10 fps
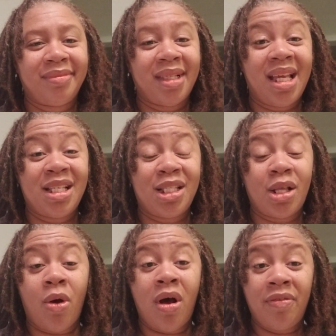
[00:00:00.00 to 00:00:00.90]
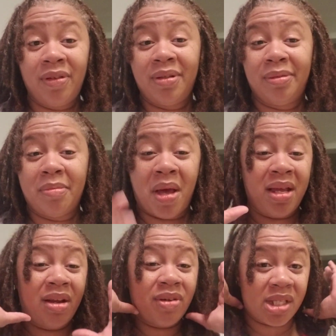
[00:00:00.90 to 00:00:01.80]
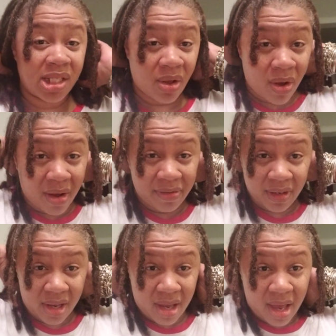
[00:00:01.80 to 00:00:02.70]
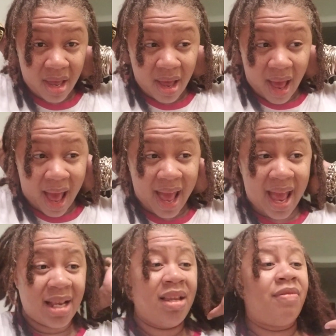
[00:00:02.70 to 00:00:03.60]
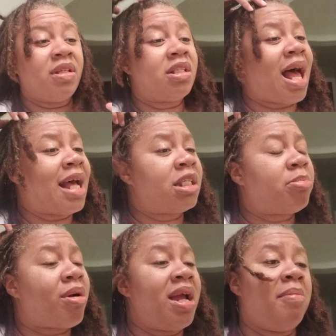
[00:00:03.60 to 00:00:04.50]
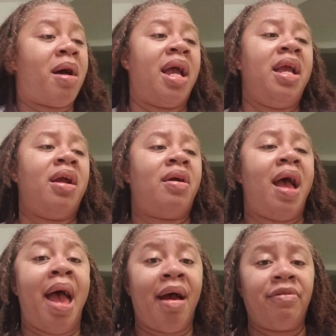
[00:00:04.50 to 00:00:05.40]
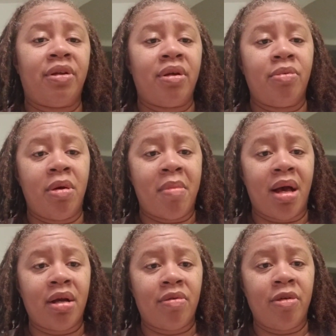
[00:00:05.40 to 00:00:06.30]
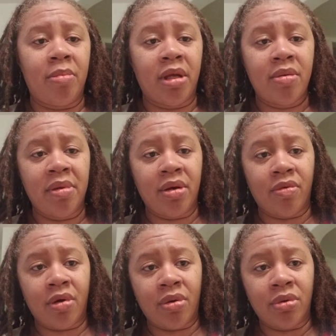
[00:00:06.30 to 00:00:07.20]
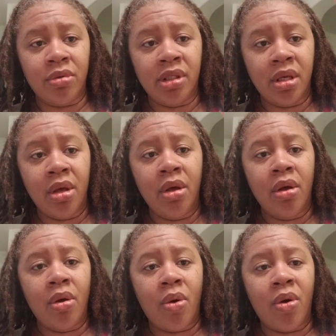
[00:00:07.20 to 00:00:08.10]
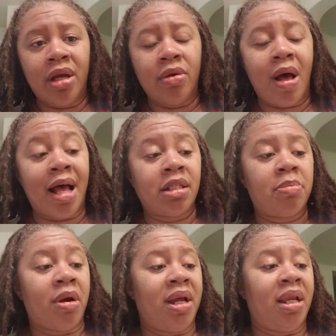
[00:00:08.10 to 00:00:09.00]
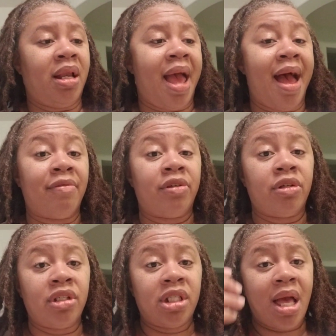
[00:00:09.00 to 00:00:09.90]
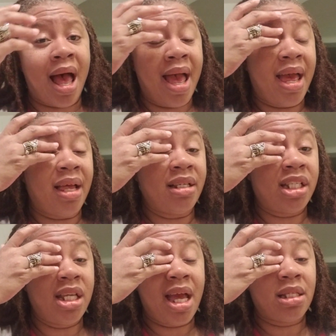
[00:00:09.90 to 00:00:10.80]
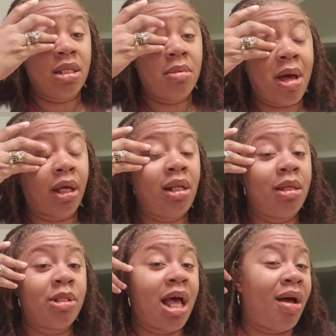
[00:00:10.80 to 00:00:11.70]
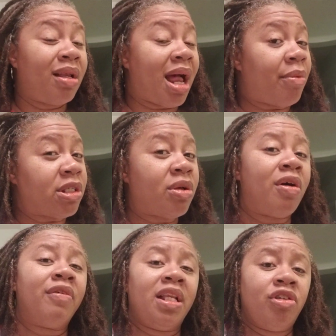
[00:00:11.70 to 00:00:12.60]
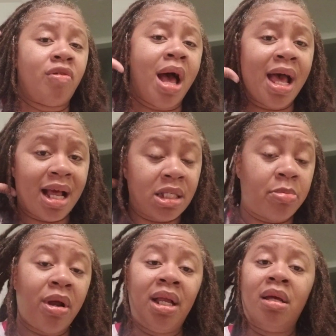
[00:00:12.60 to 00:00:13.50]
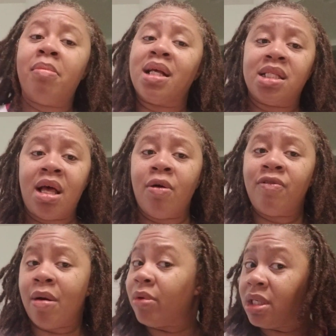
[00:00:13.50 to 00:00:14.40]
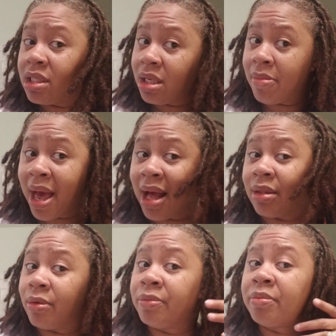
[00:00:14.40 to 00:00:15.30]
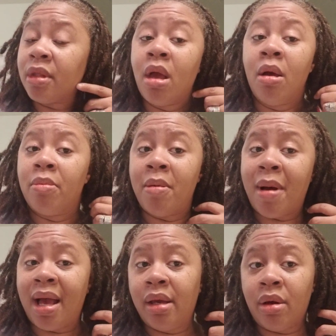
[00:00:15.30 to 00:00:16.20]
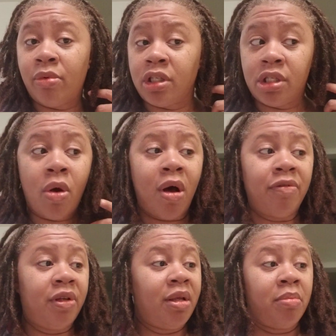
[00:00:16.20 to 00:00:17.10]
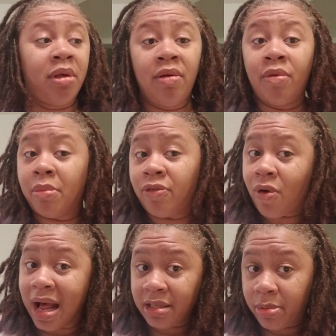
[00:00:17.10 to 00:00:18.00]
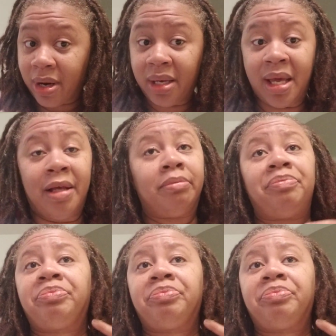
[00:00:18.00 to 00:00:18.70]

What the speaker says: It's soft. My hair is soft. I sprayed my hair after with my Camille Rose oil. I sprayed it after she had took my clips out, and I was already dried. I sprayed it myself. I went into the bathroom, but my hair was soft even before I sprayed that.